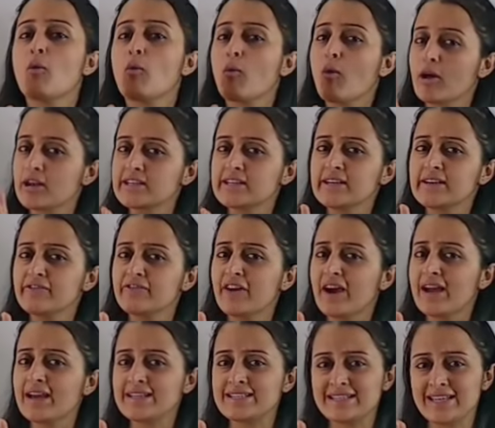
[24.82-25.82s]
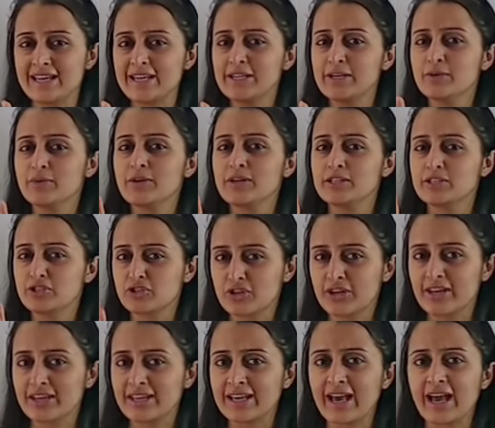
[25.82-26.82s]
What if I tell you a
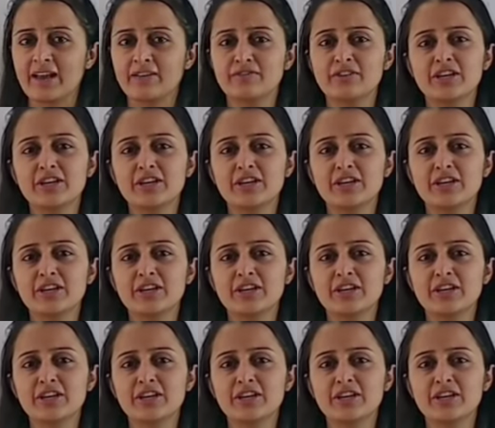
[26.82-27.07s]
trick and